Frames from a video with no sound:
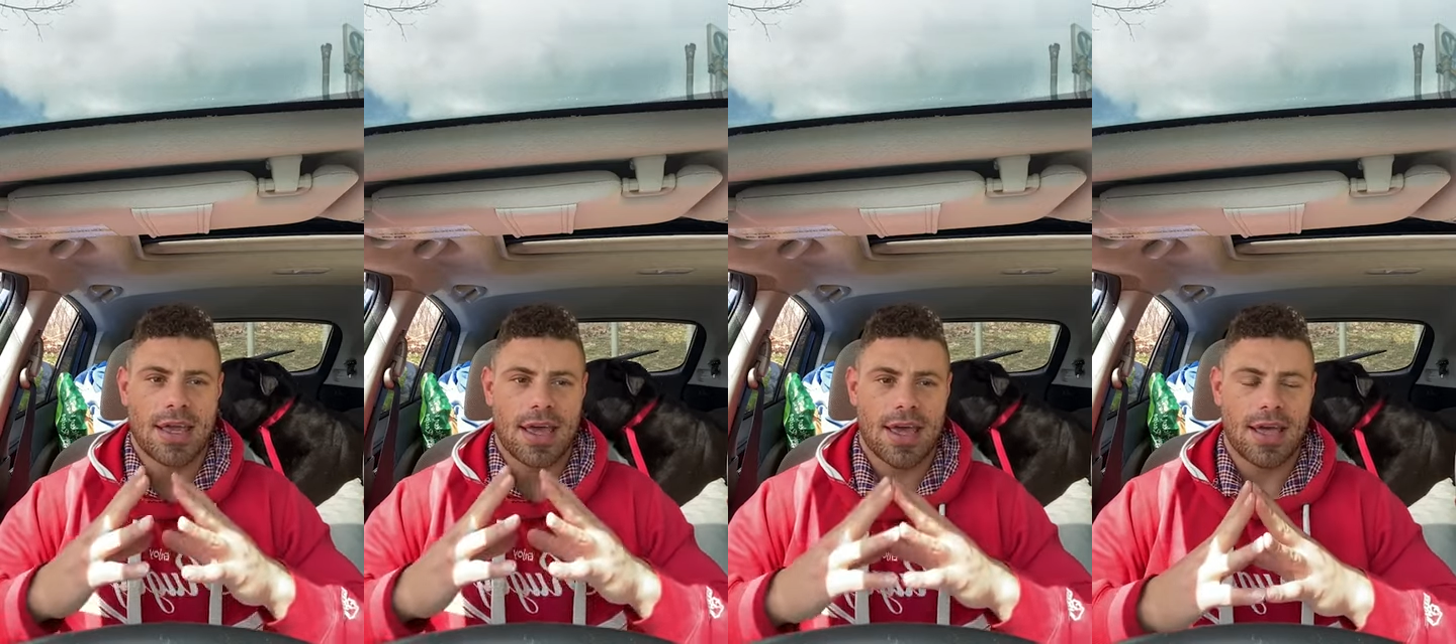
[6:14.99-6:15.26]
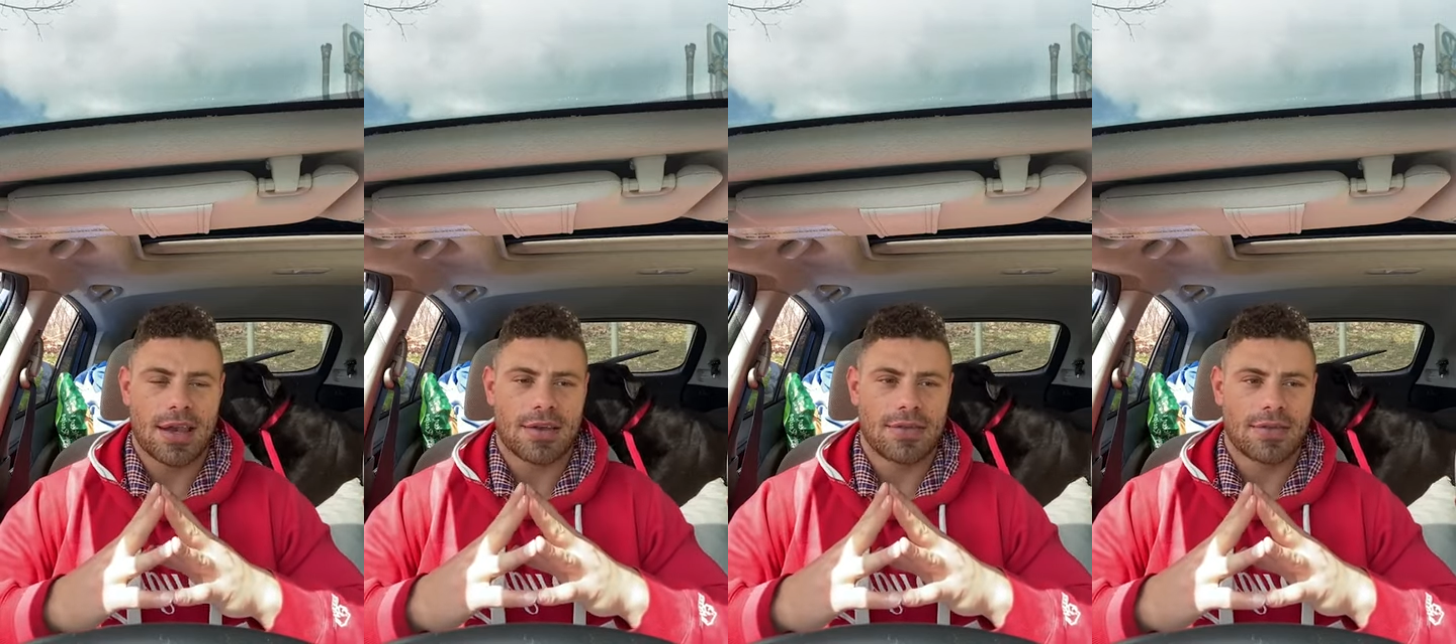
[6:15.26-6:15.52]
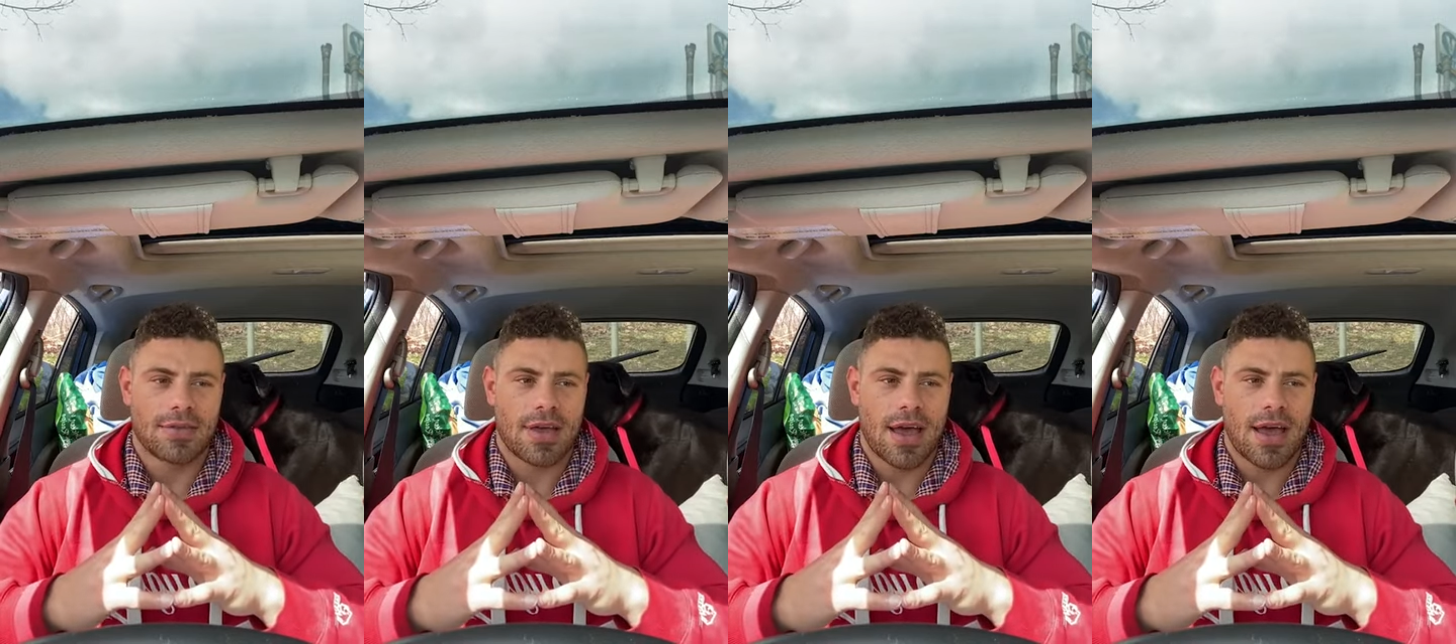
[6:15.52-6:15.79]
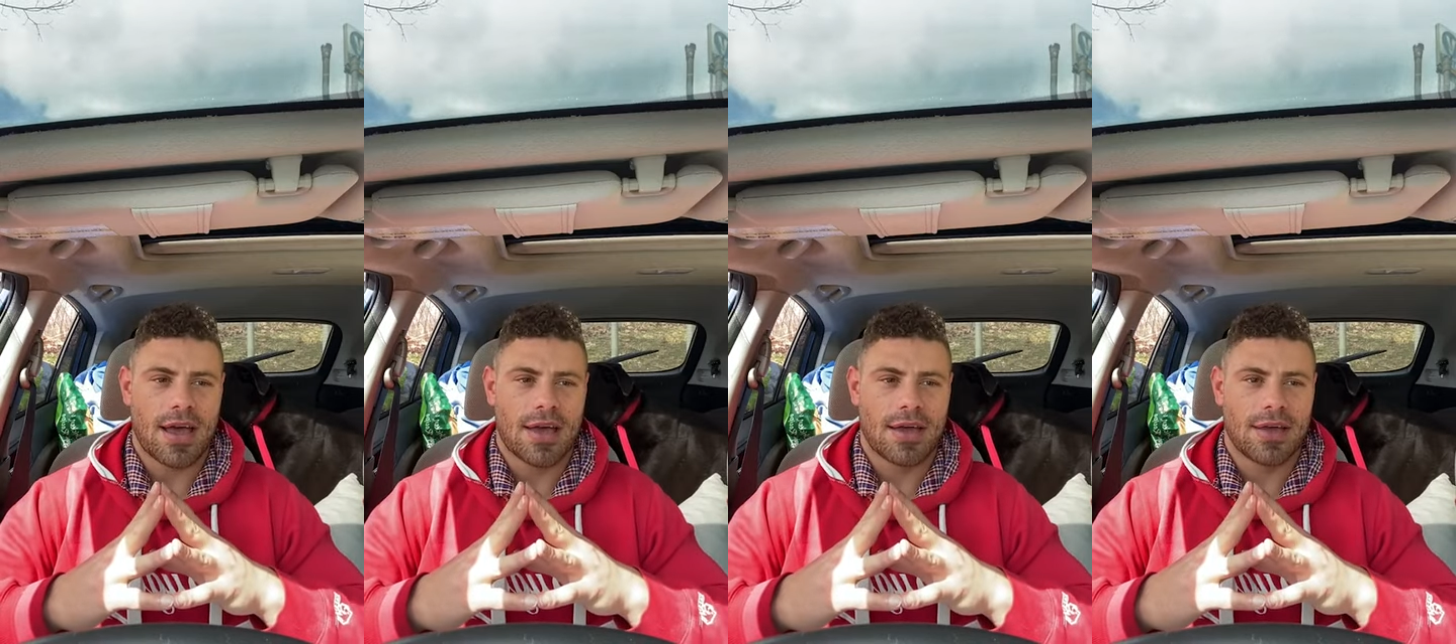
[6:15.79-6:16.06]
And
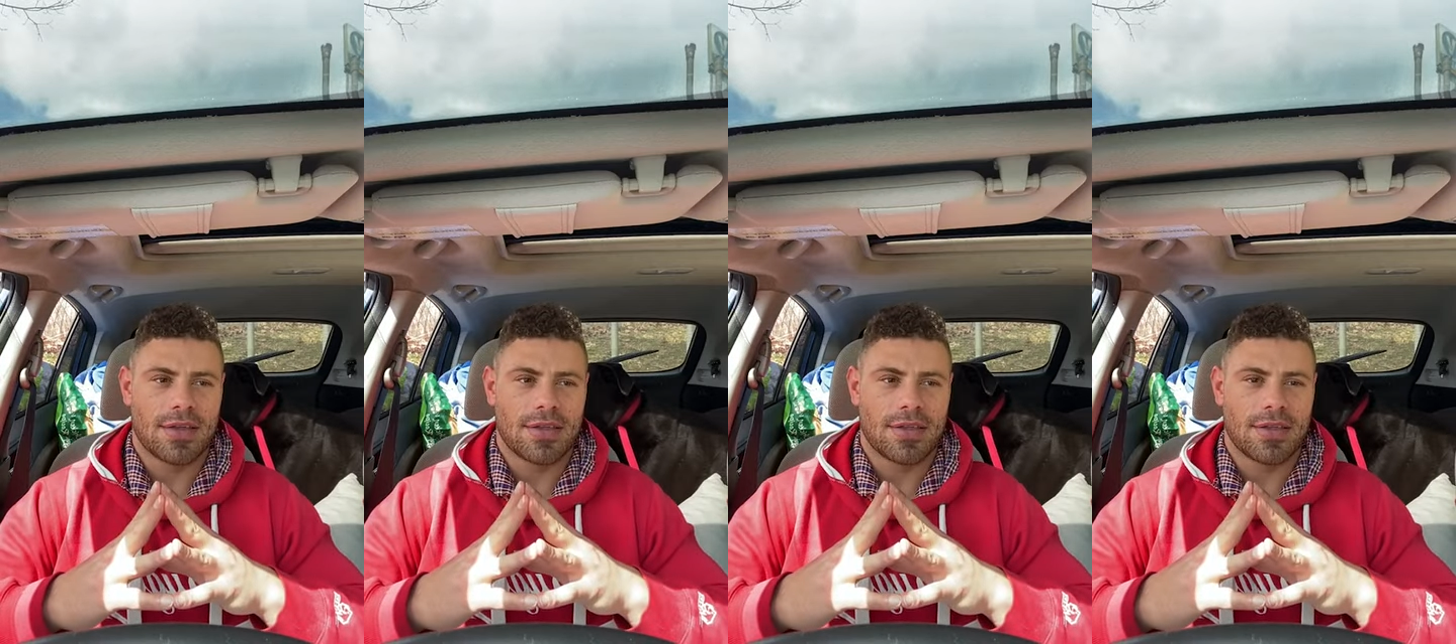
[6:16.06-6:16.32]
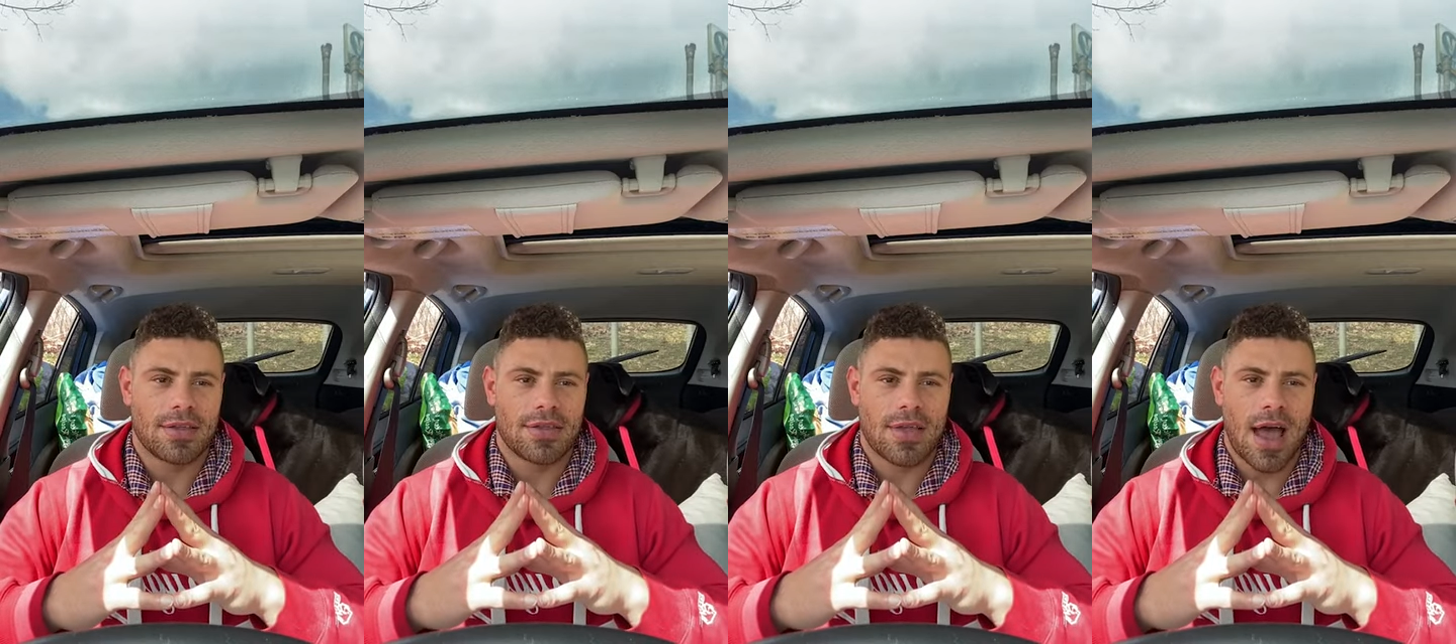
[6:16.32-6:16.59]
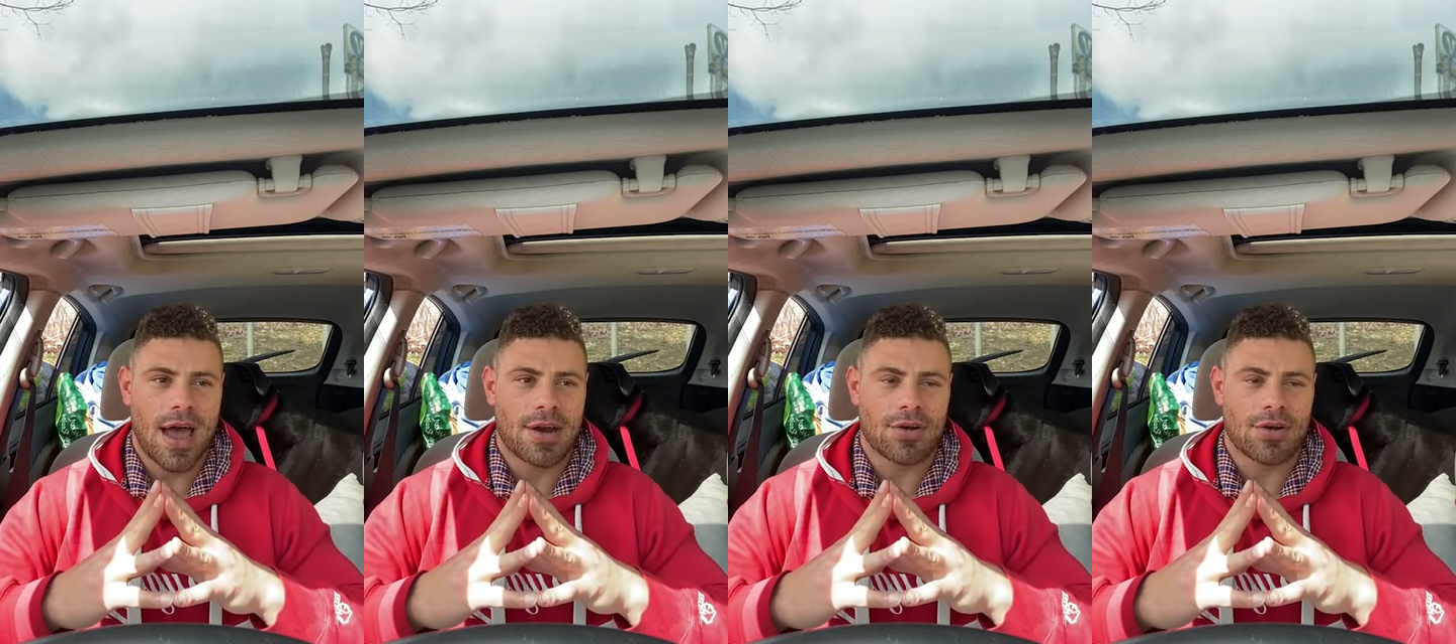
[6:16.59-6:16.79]
I